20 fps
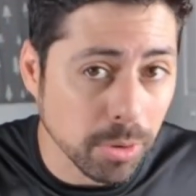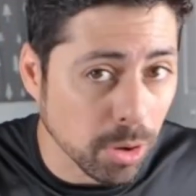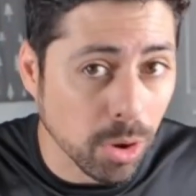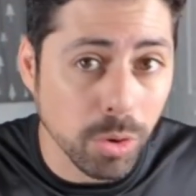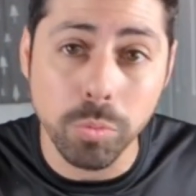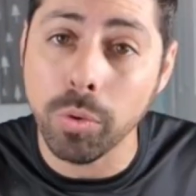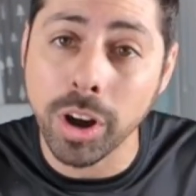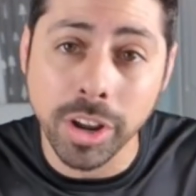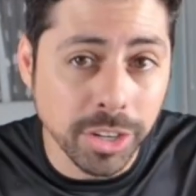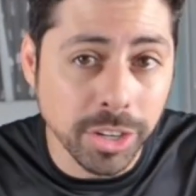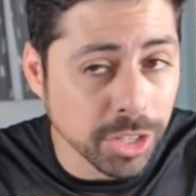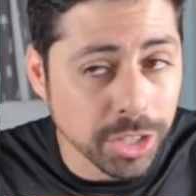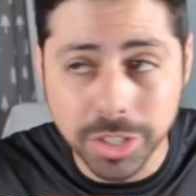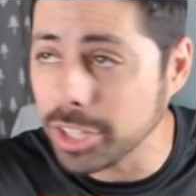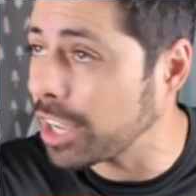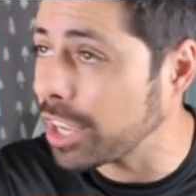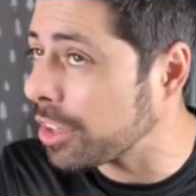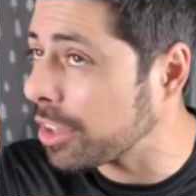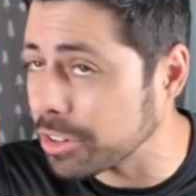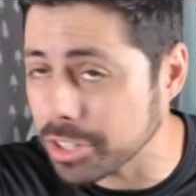one to
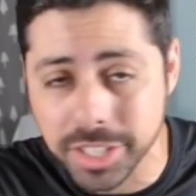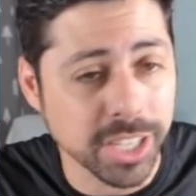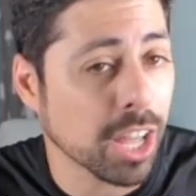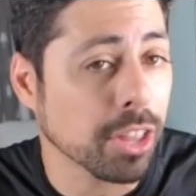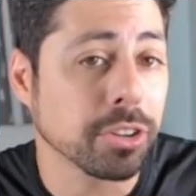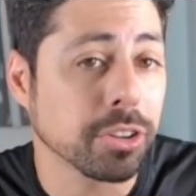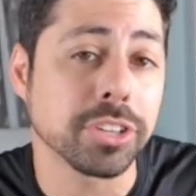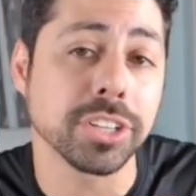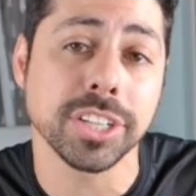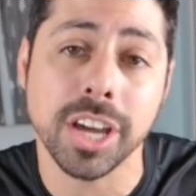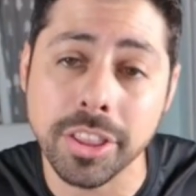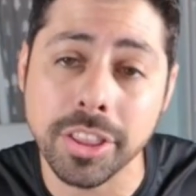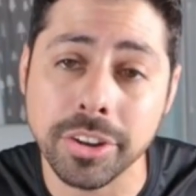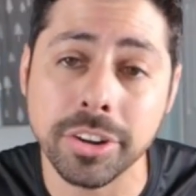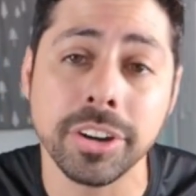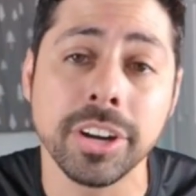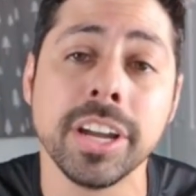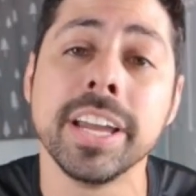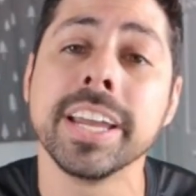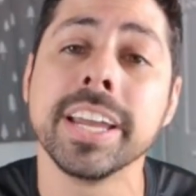the other, to the other, to the
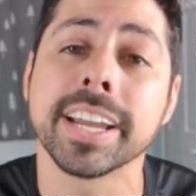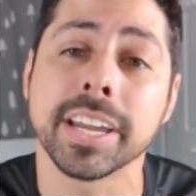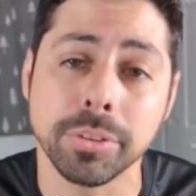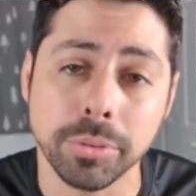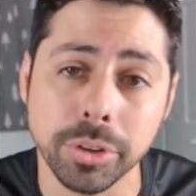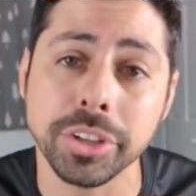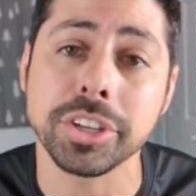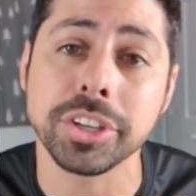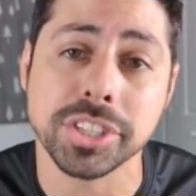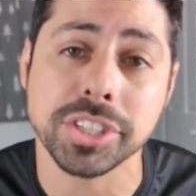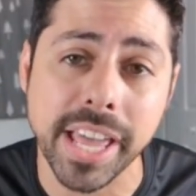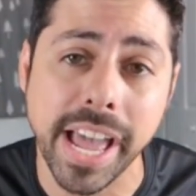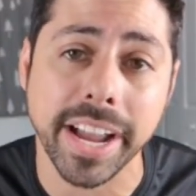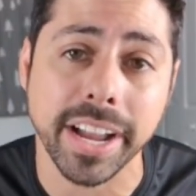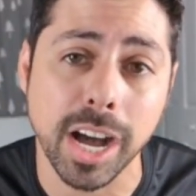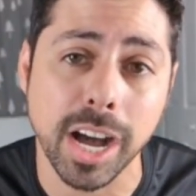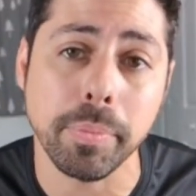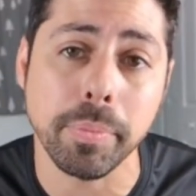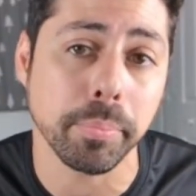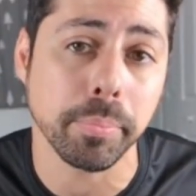other, can really stack
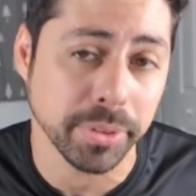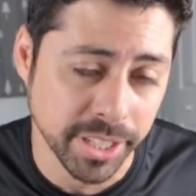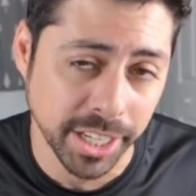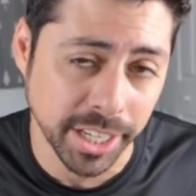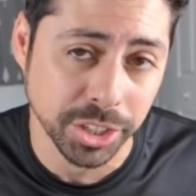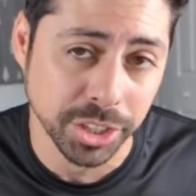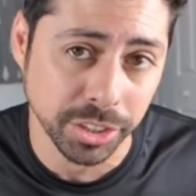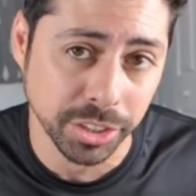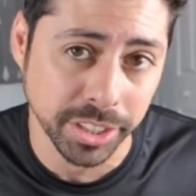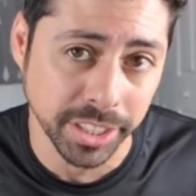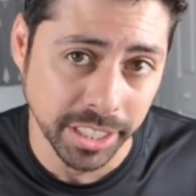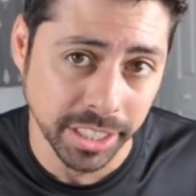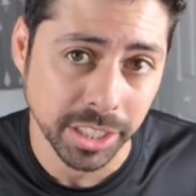up and potentially